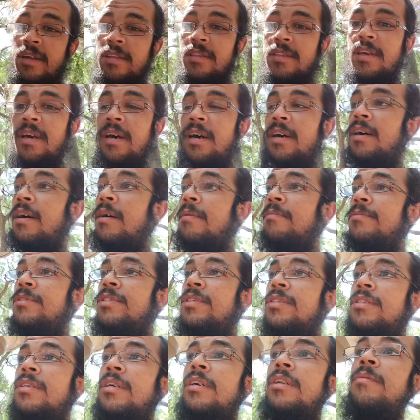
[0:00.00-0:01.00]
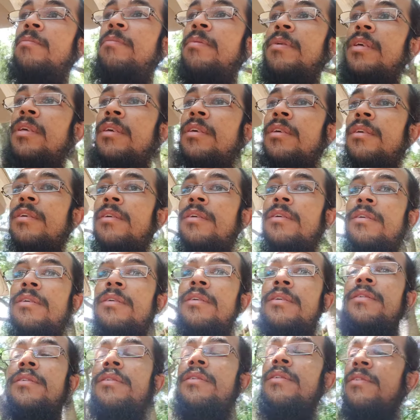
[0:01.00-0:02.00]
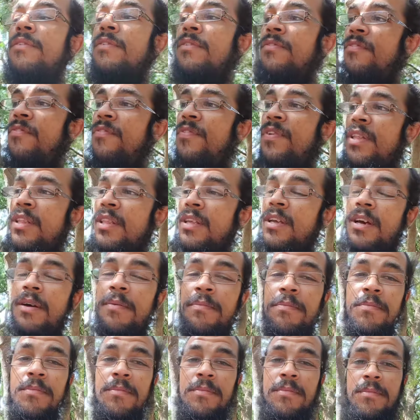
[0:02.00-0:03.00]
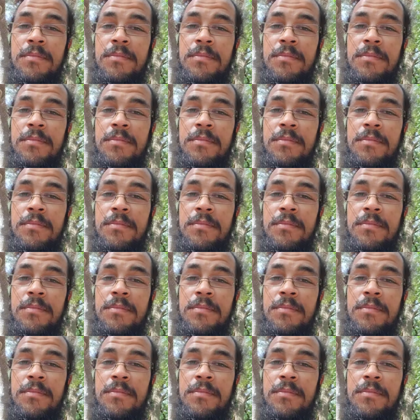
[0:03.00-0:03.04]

that, yeah, I'm just gonna be filling up